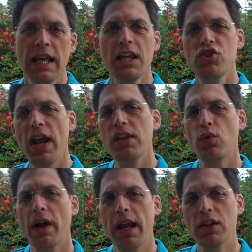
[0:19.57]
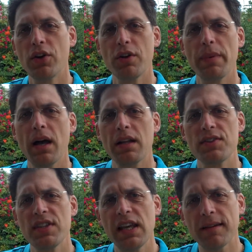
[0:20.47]
In January, I learned about
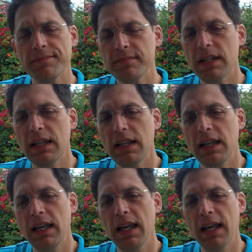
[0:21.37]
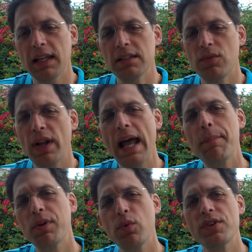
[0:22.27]
ASEA. And what
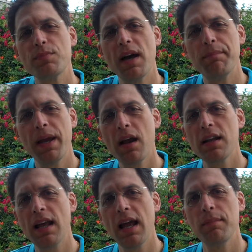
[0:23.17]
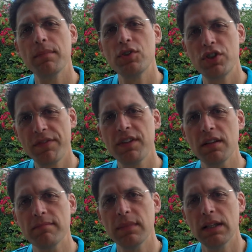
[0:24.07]
happened was my paradigm
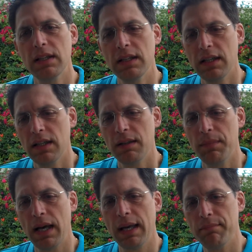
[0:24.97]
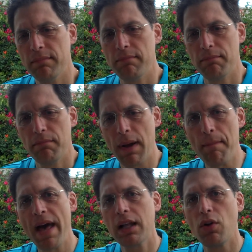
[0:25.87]
shifted. My
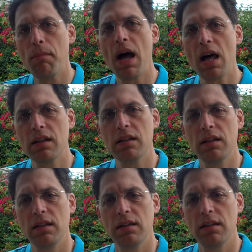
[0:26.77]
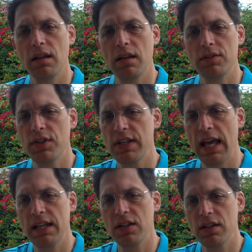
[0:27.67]
medical model just
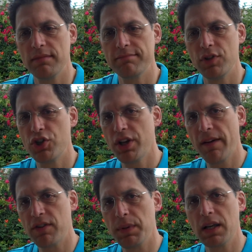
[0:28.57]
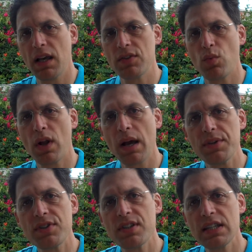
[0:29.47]
had to shift because what I
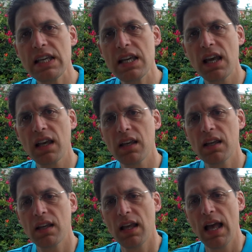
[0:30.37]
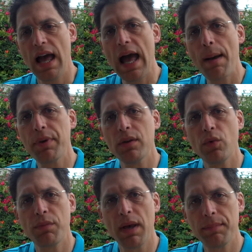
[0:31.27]
was seeing happen
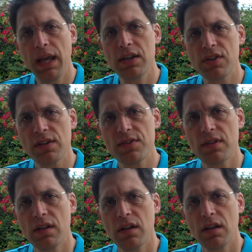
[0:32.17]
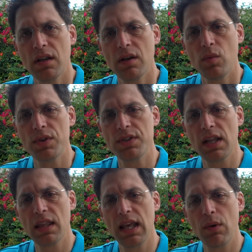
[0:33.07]
with my patients was
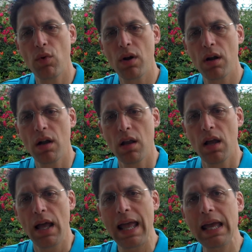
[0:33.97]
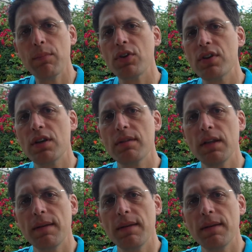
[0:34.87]
that they were able to